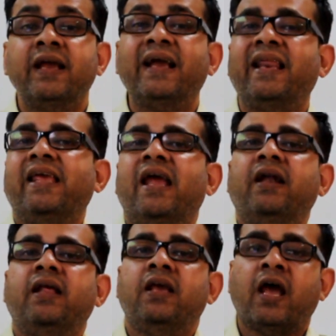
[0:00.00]

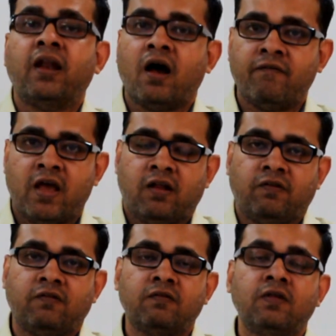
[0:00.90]
Creating an
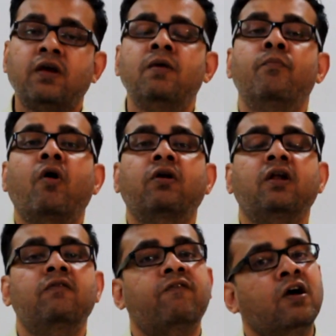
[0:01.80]
awareness. The
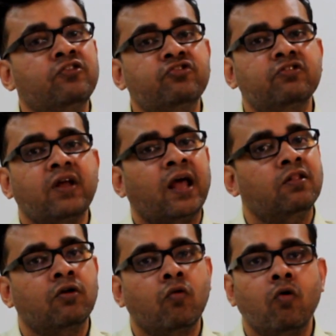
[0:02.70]
important function and
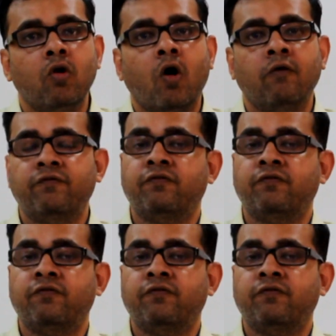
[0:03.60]
the role of